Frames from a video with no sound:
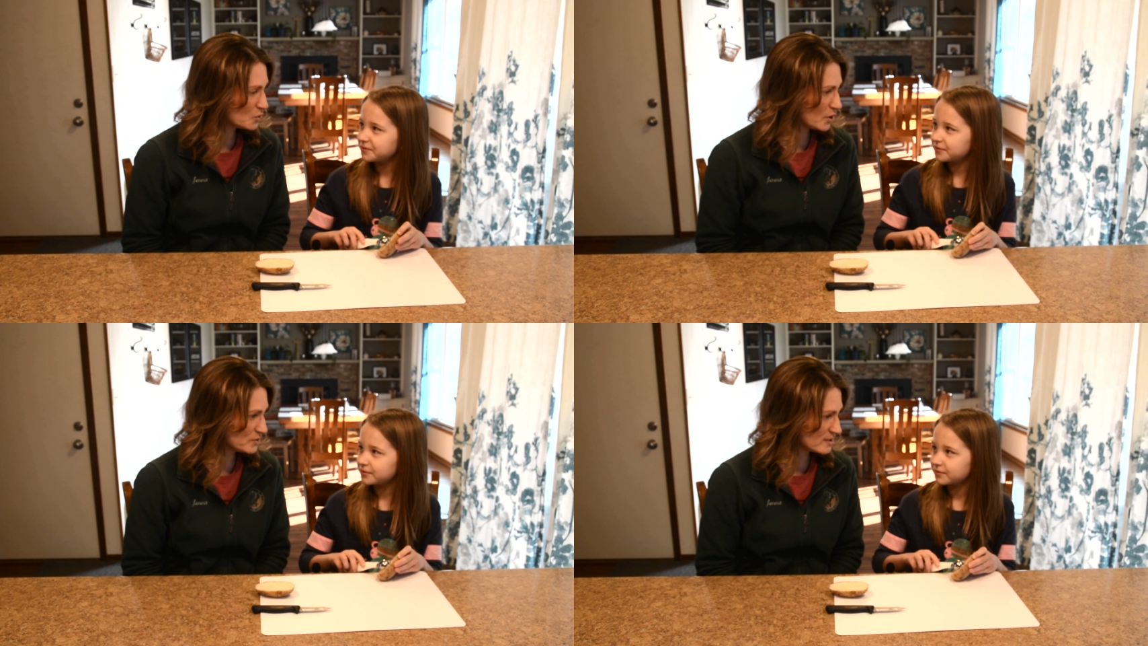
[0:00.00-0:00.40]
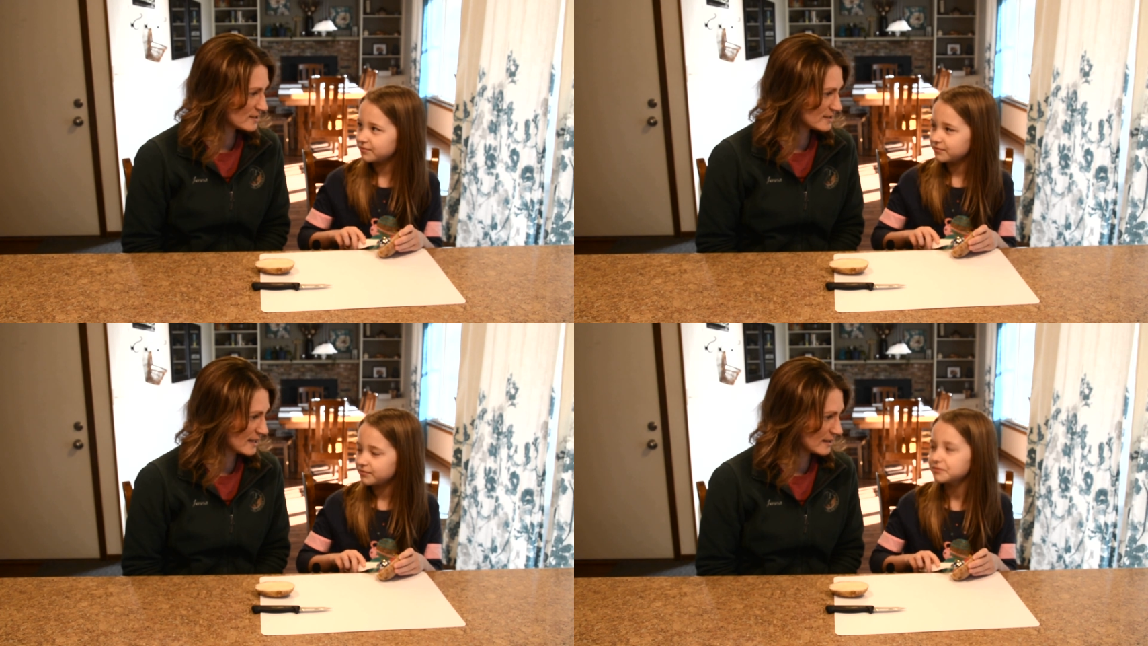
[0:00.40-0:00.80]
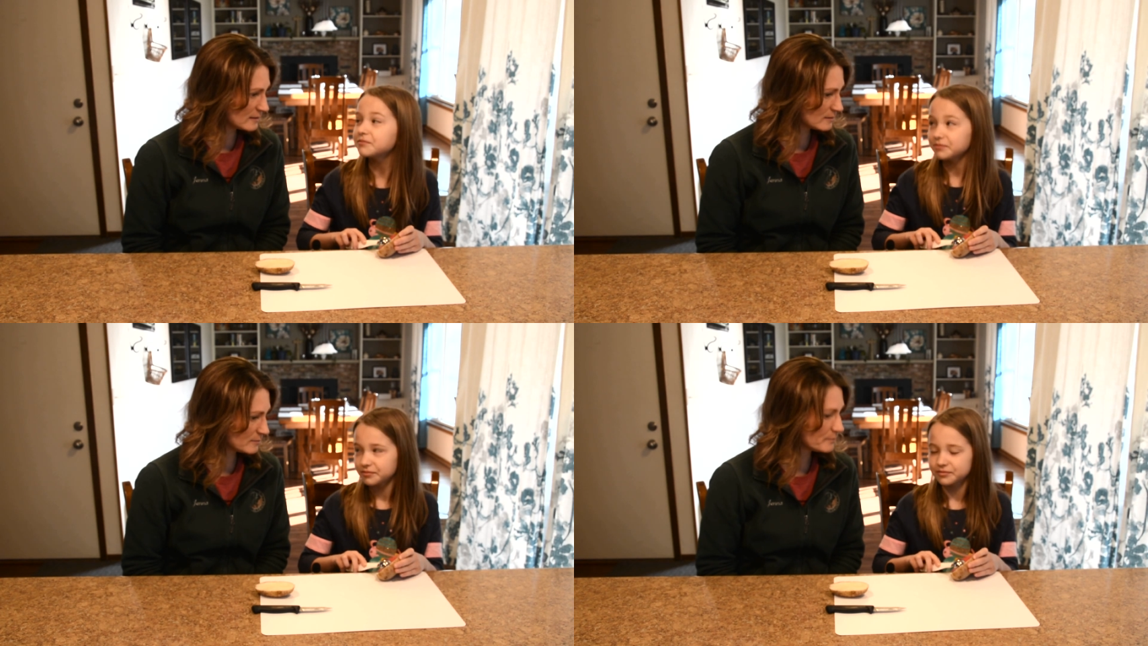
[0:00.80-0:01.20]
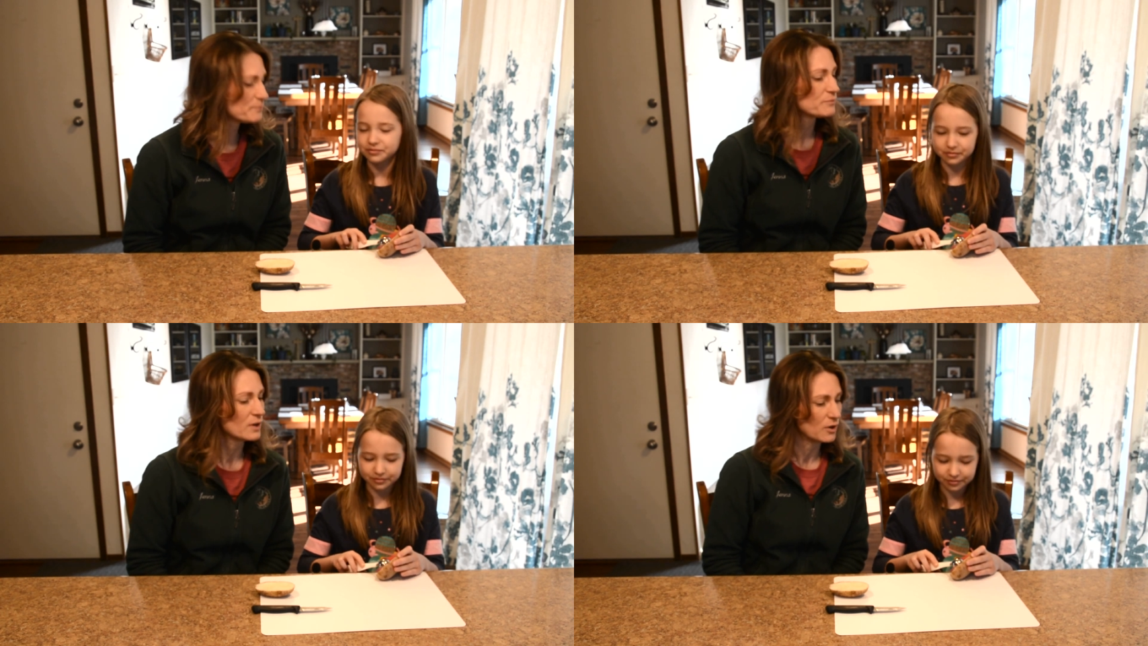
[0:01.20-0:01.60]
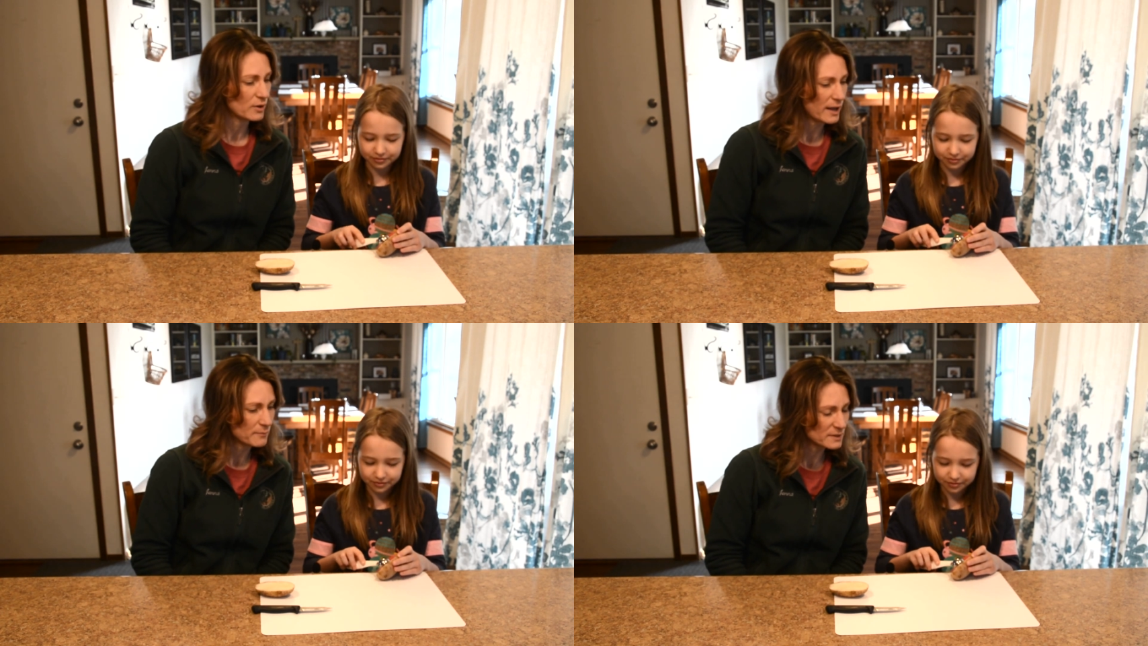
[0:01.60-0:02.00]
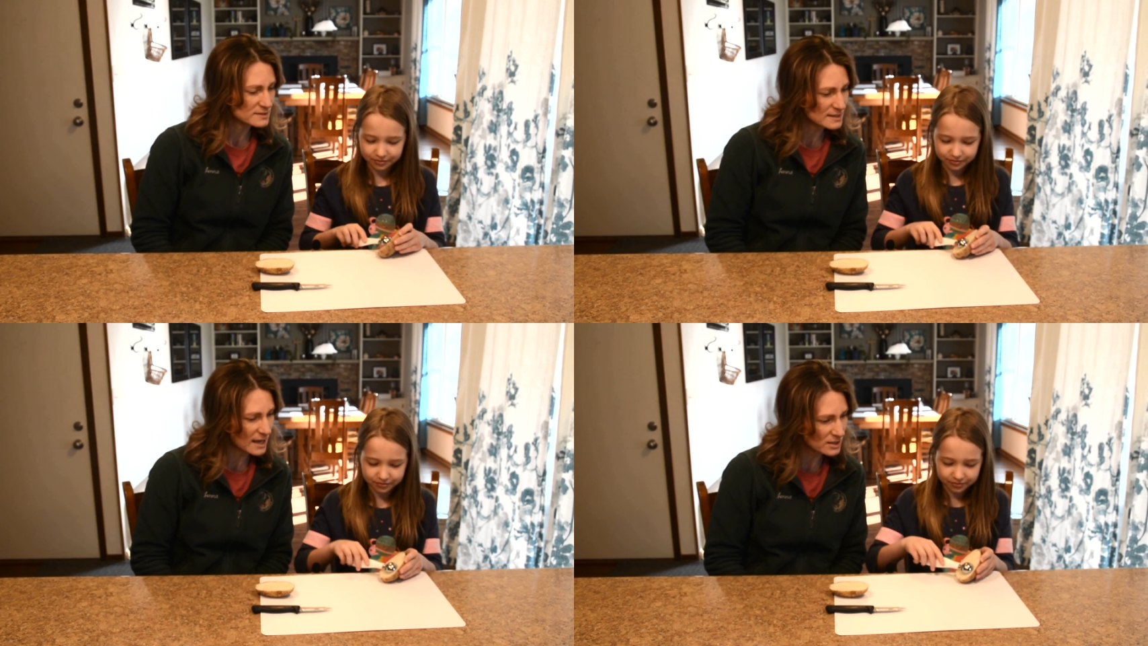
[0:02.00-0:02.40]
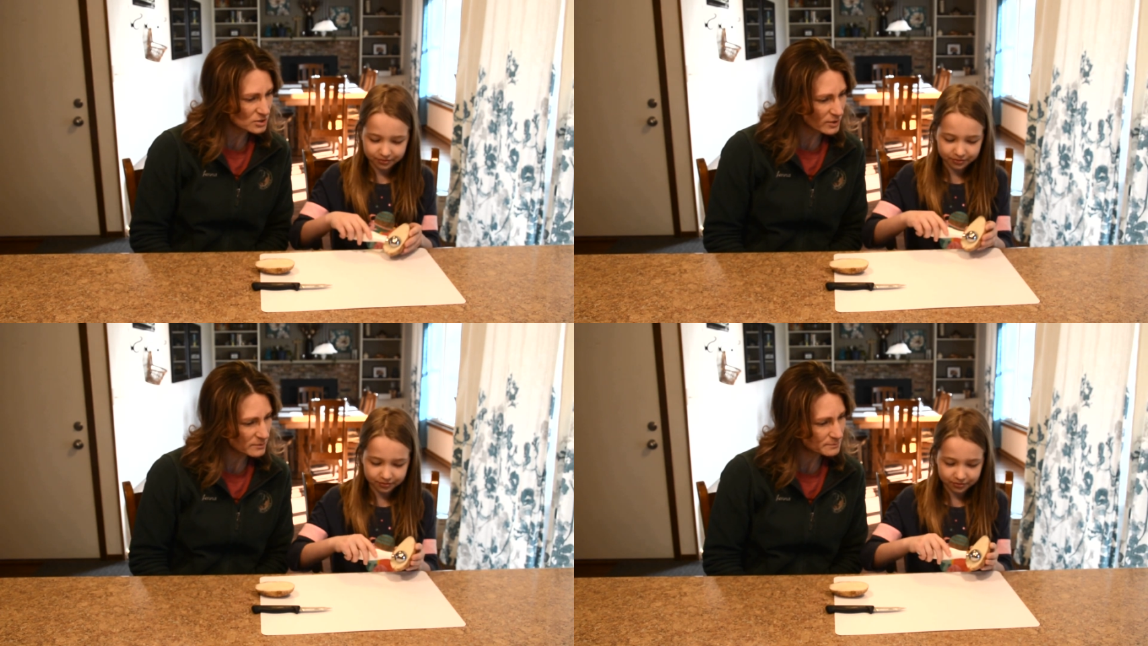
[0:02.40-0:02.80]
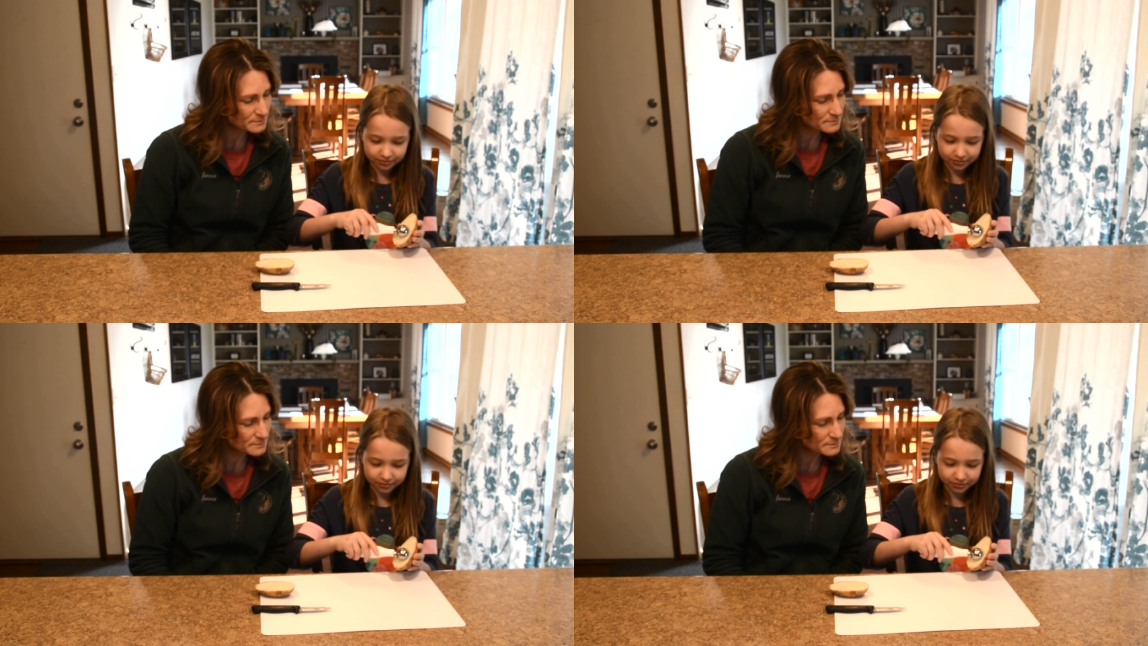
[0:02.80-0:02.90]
Speaker 1: close to the skin? Mm -hmm. Okay, let's see how you do it.